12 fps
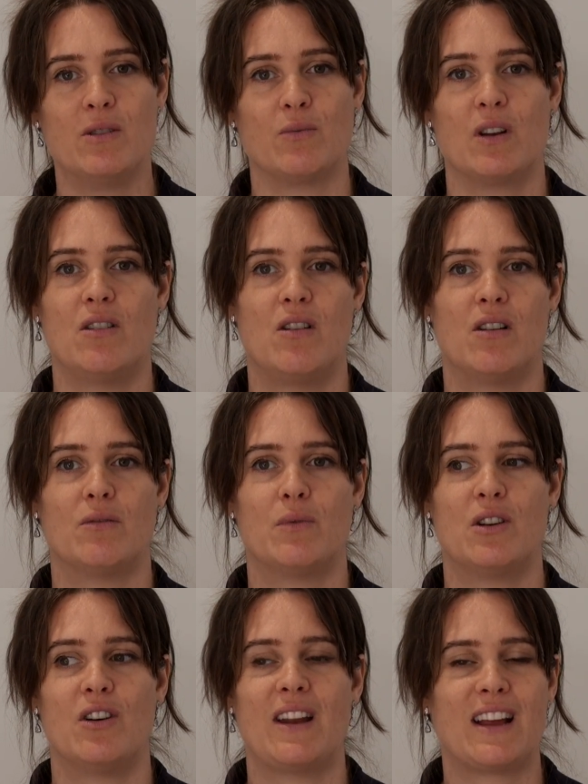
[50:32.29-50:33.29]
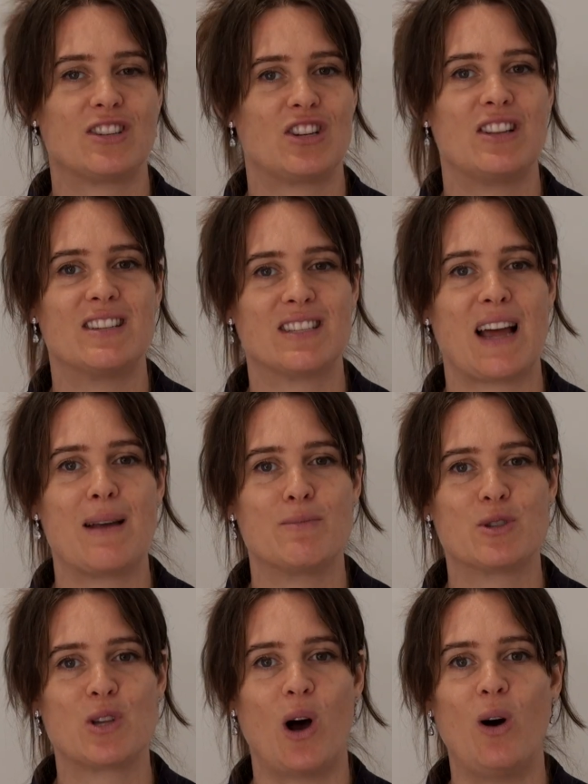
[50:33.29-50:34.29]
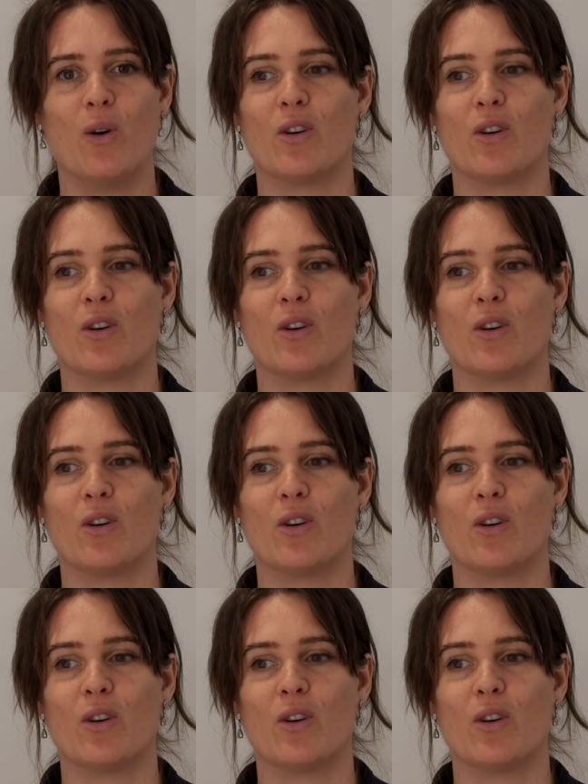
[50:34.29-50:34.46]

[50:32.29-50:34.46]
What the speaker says: We're not actually the same soul